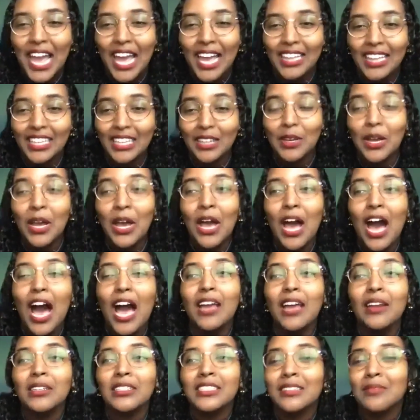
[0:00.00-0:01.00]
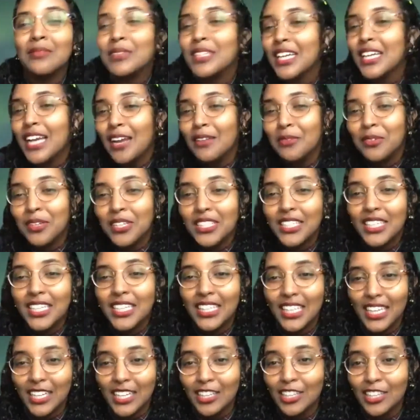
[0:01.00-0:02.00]
Like, and something I really
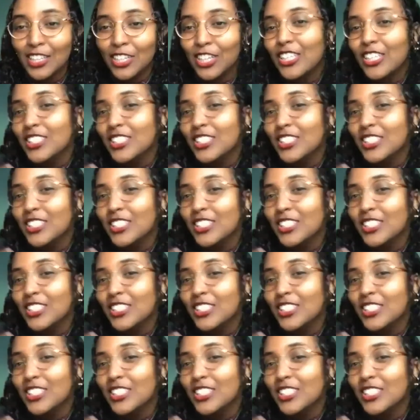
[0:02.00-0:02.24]
like learned